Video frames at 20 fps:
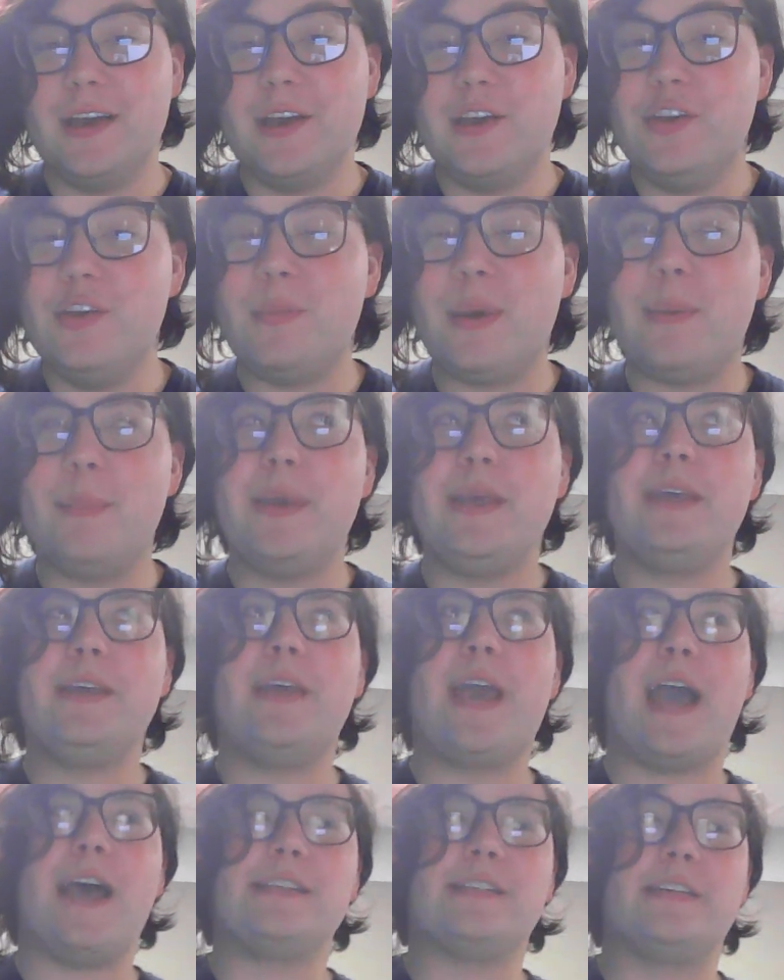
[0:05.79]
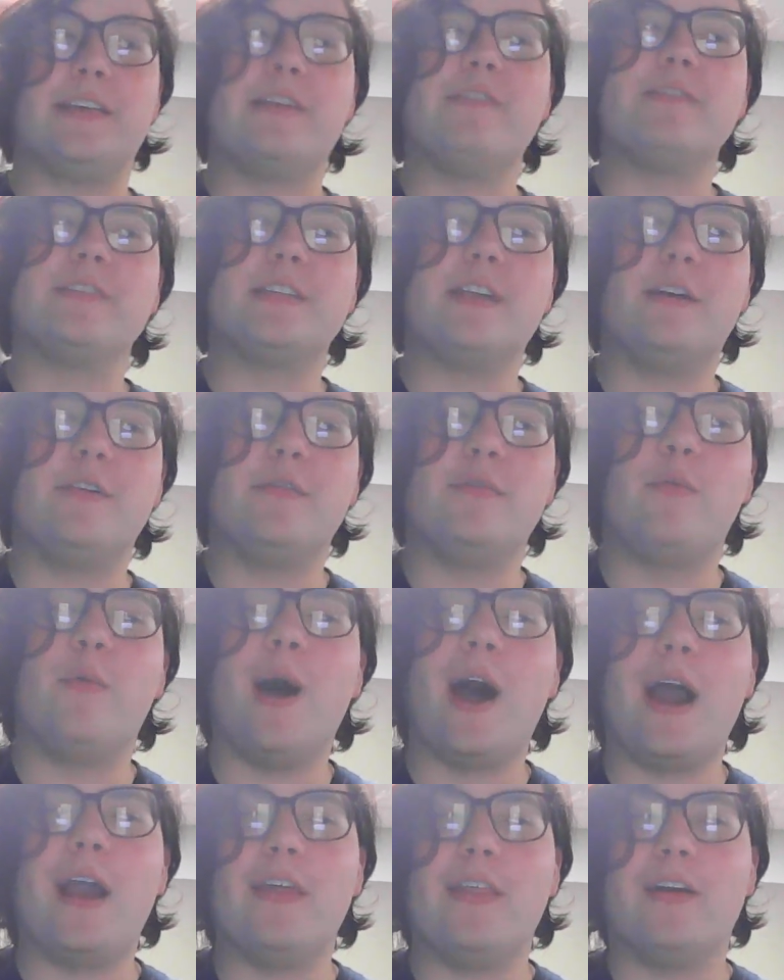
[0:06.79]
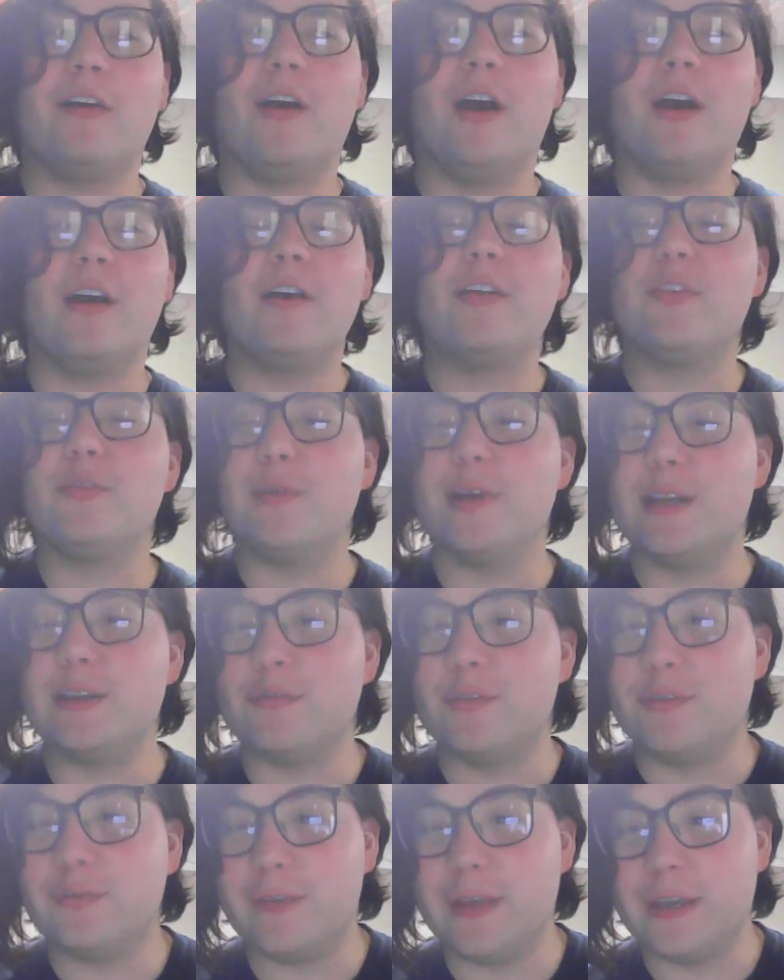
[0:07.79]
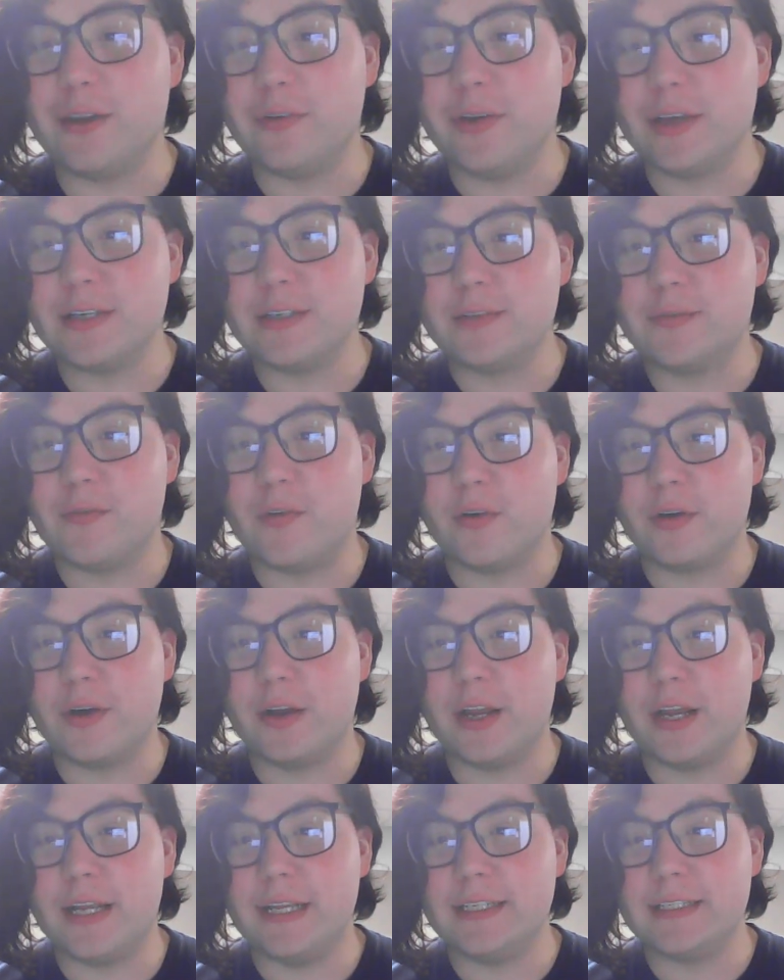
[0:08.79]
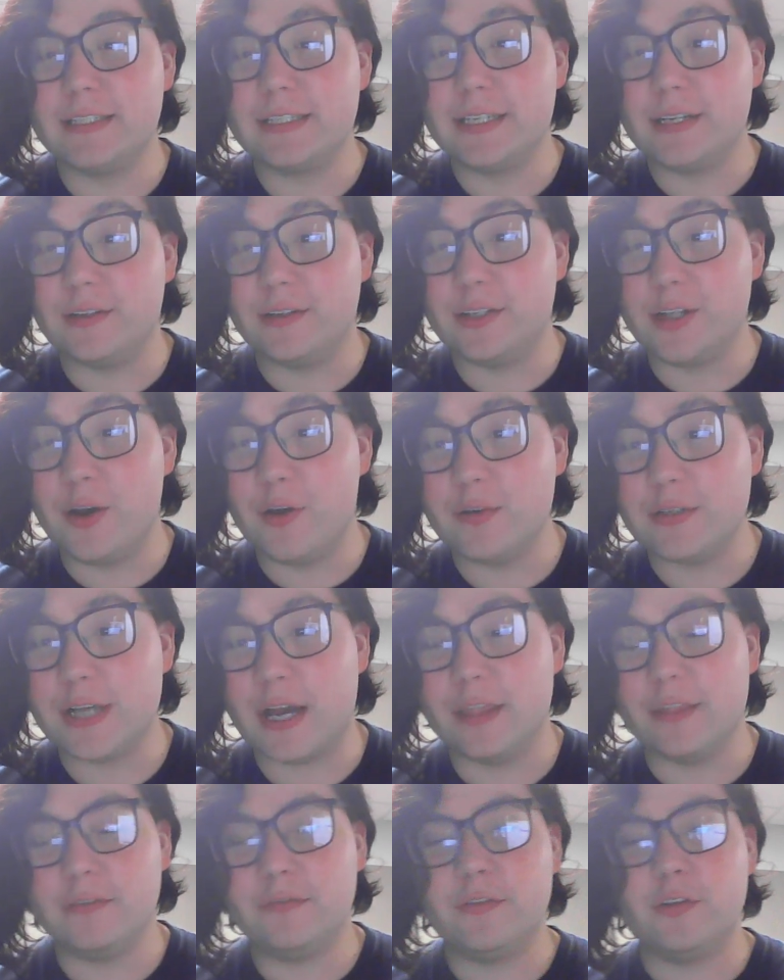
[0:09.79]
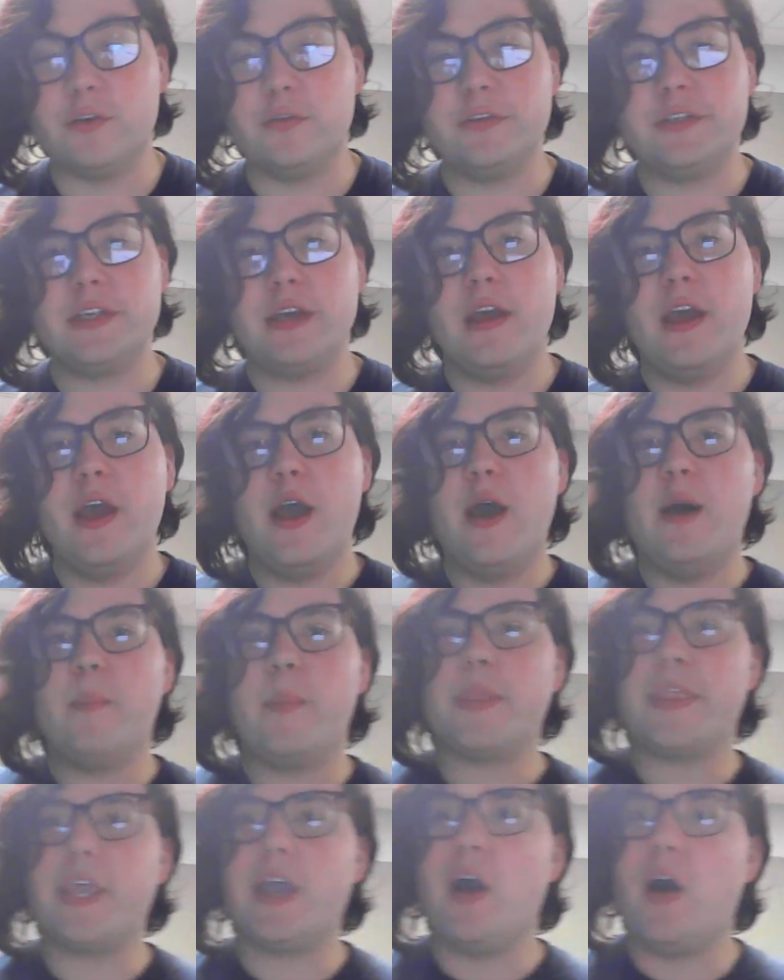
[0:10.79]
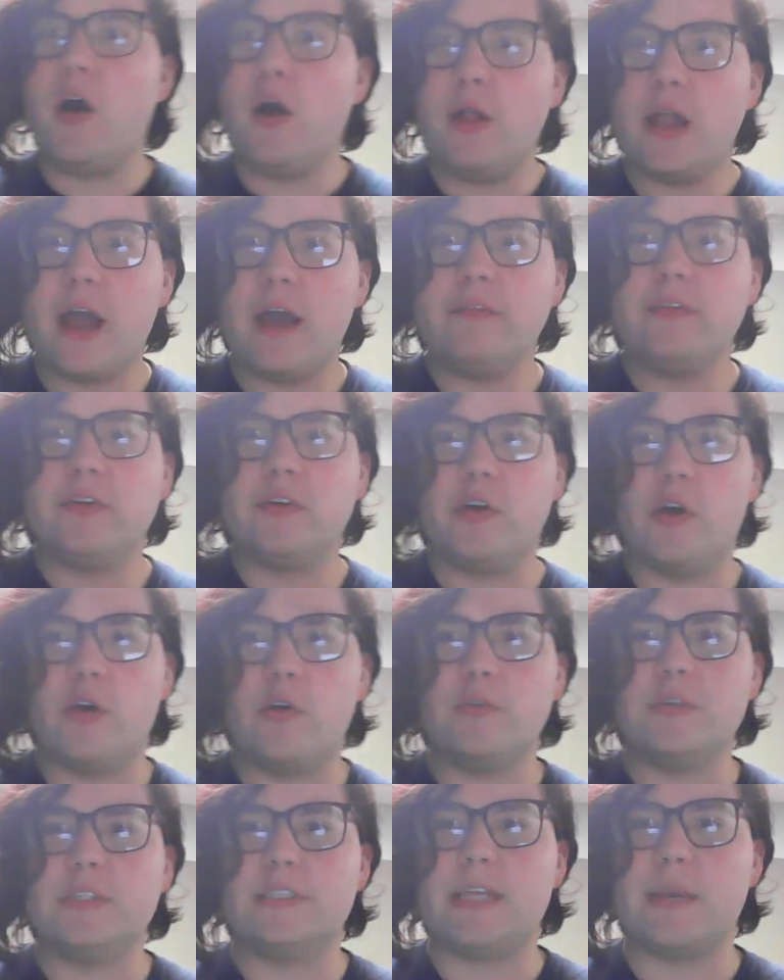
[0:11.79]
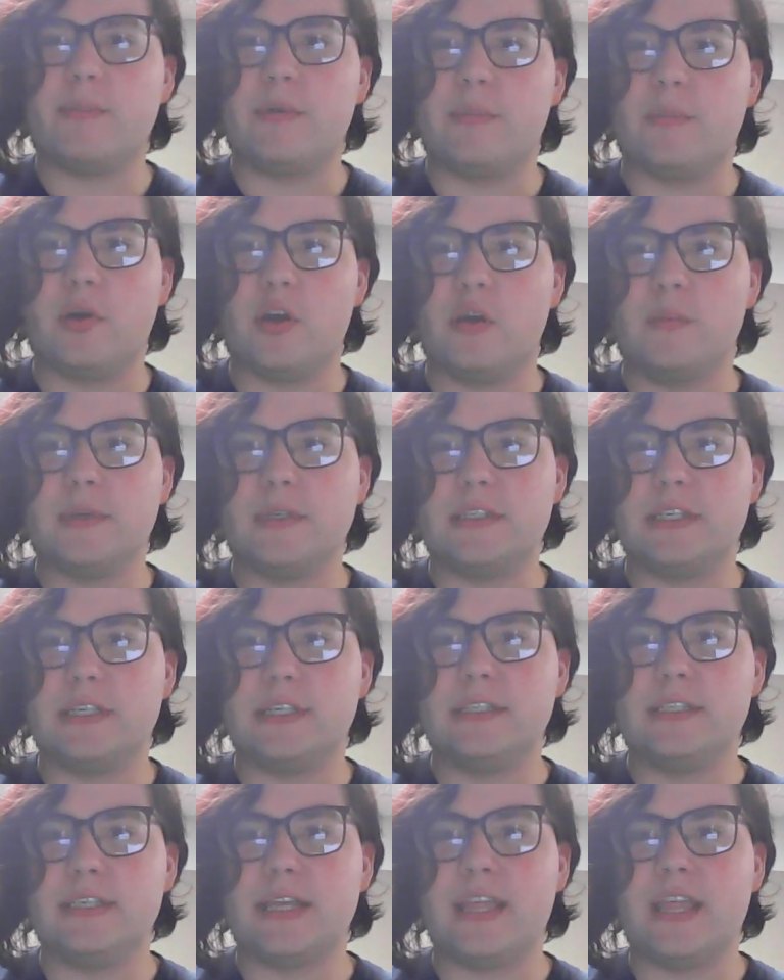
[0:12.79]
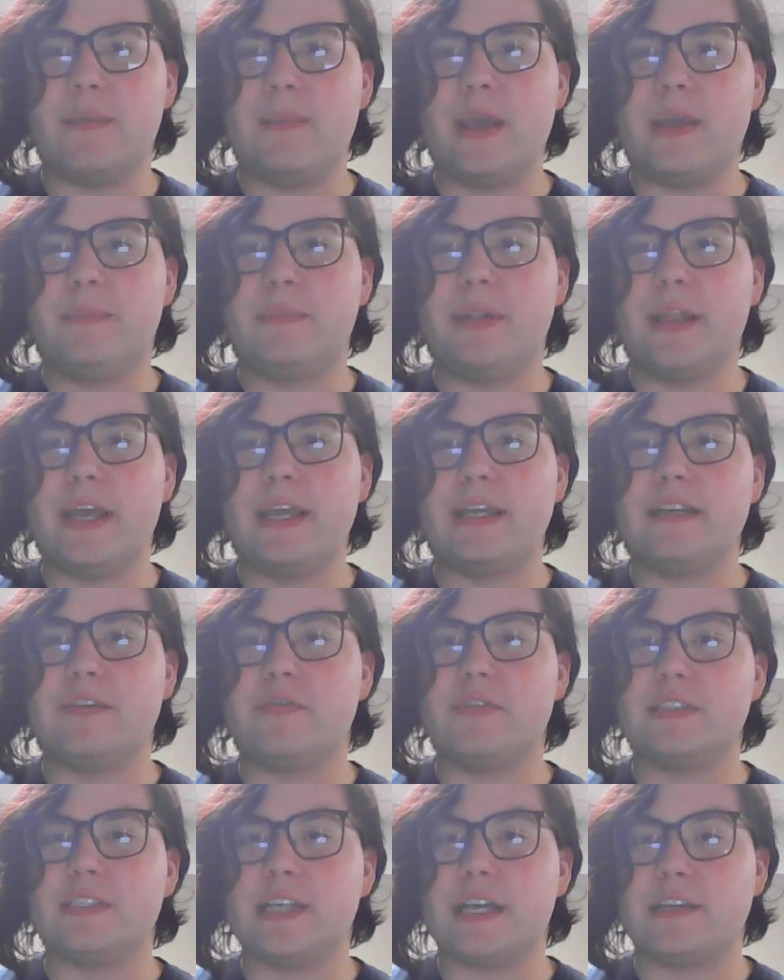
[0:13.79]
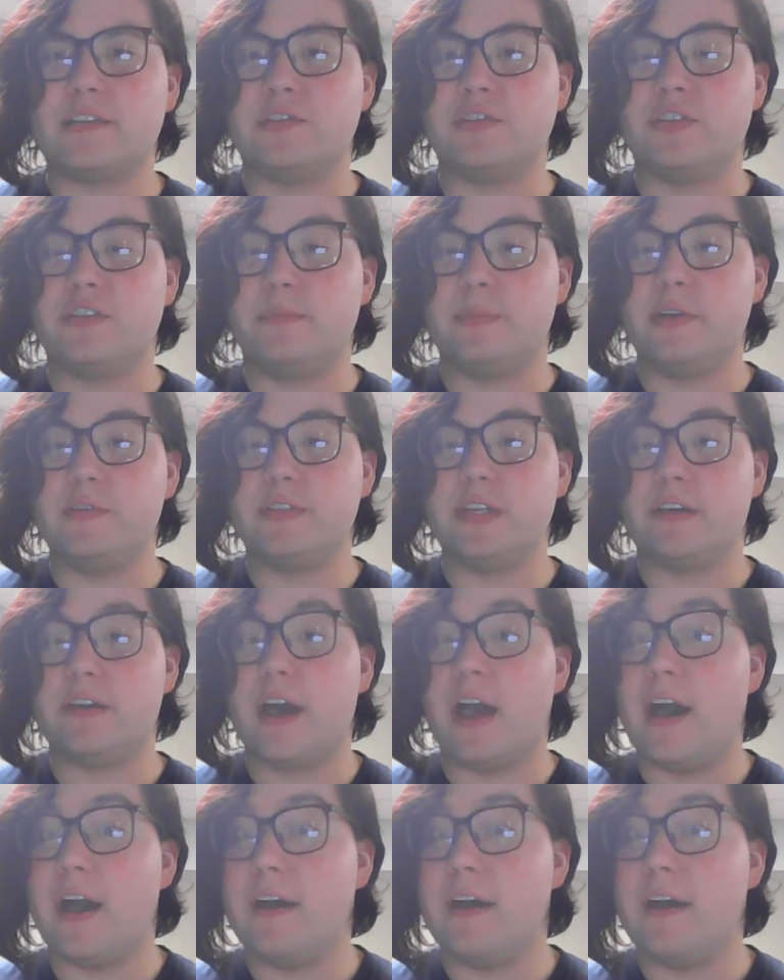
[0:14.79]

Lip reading: You may be asking yourself why there are three different fingerings for a single note on the flute, but they all have their own separate purposes and they make playing different sections of the music